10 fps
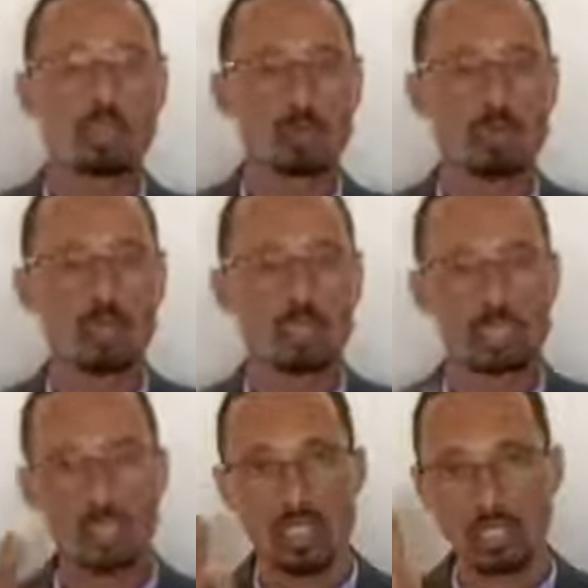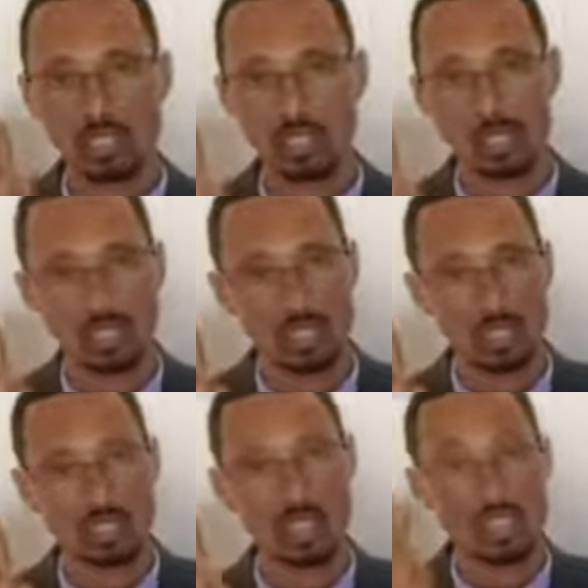The fourth stage is
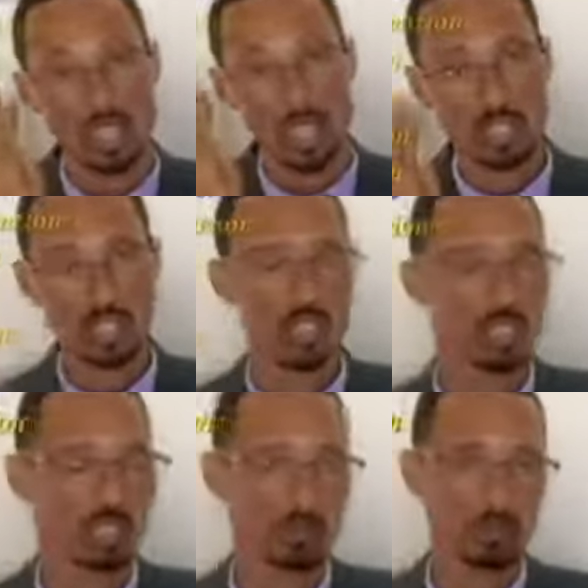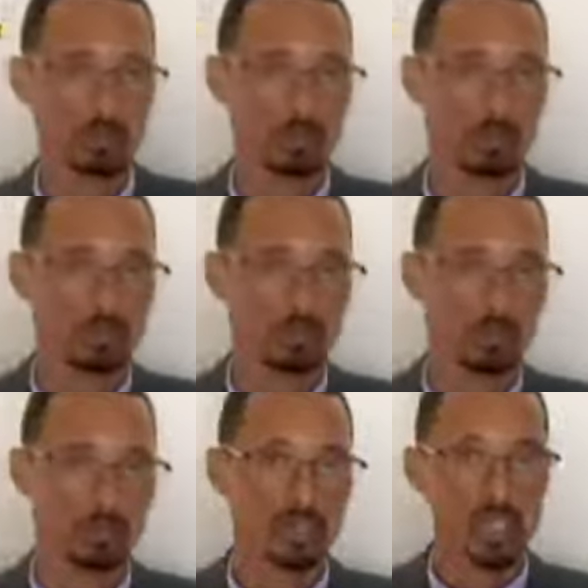illustration.
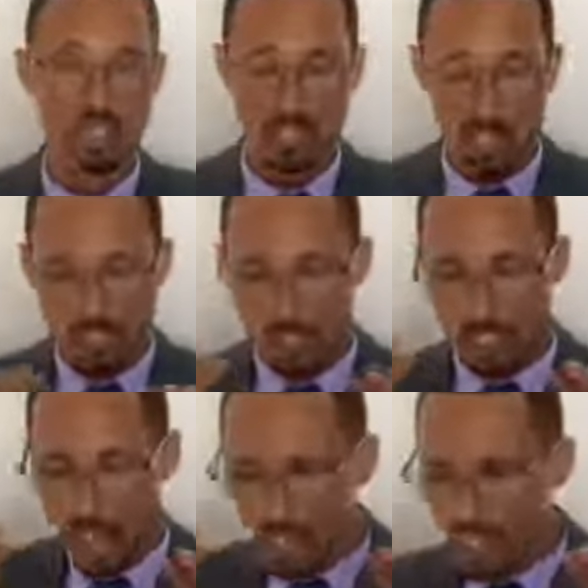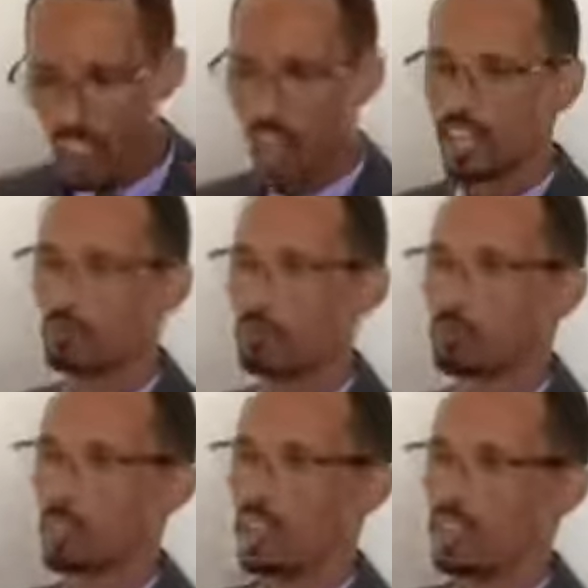It is an
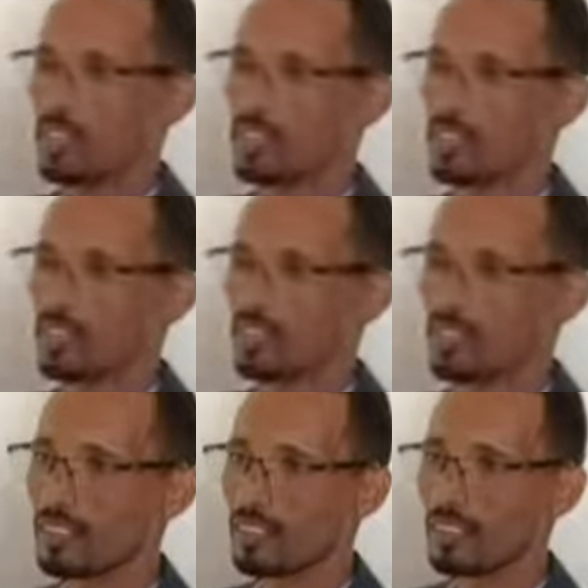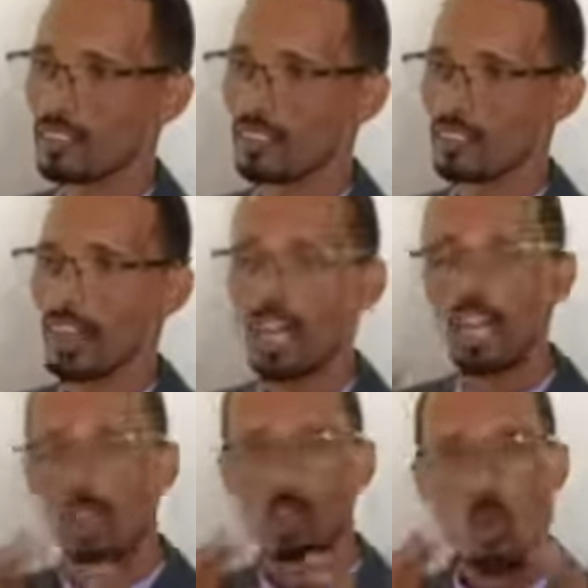enlightenment period.
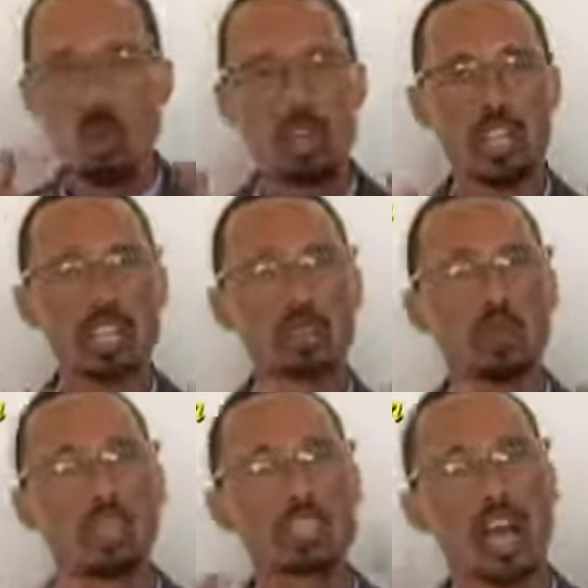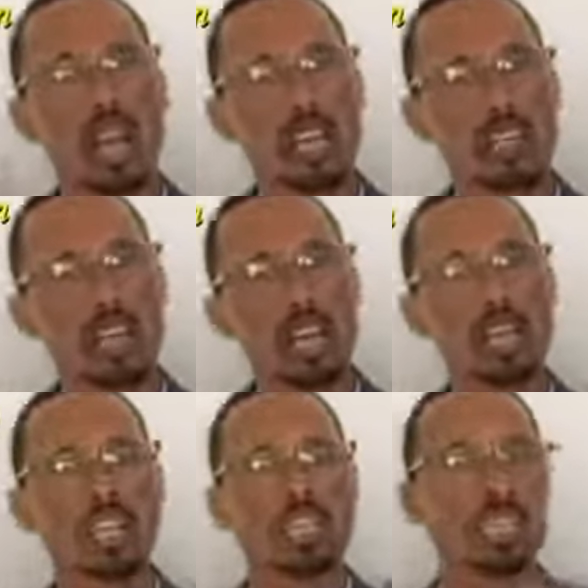It occurs when the idea
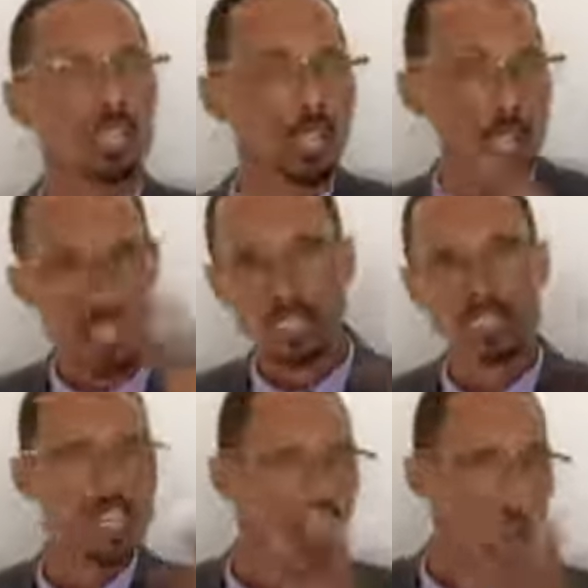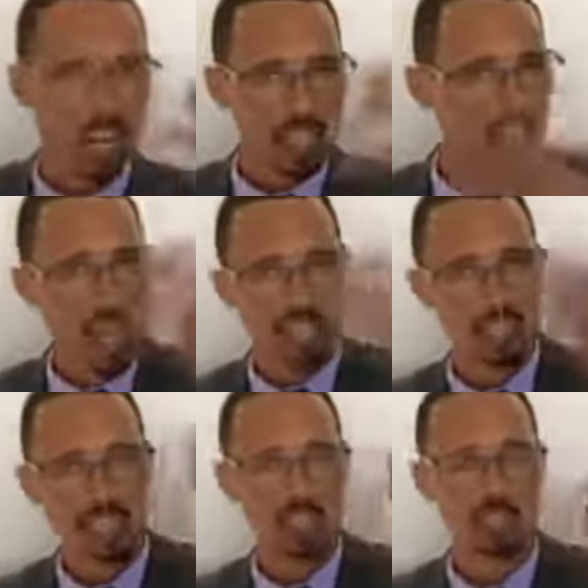resurfaces as a
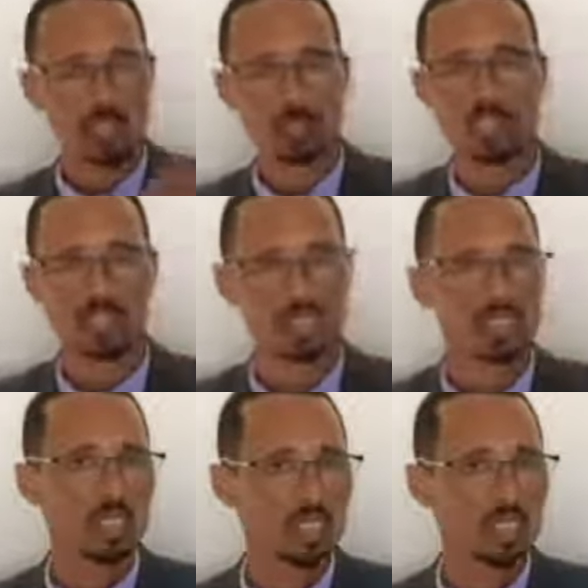realistic creation.